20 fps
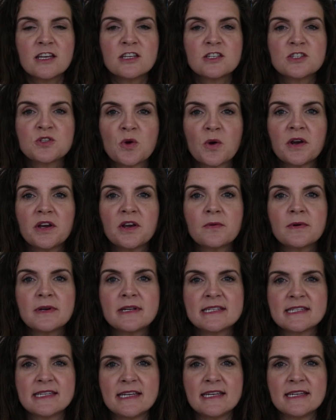Sort your
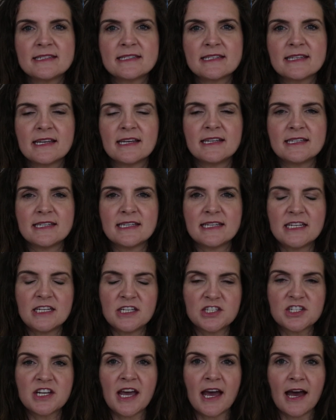receipts into
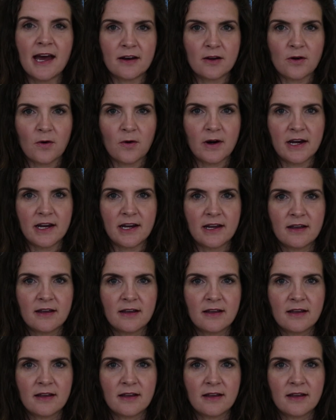each category.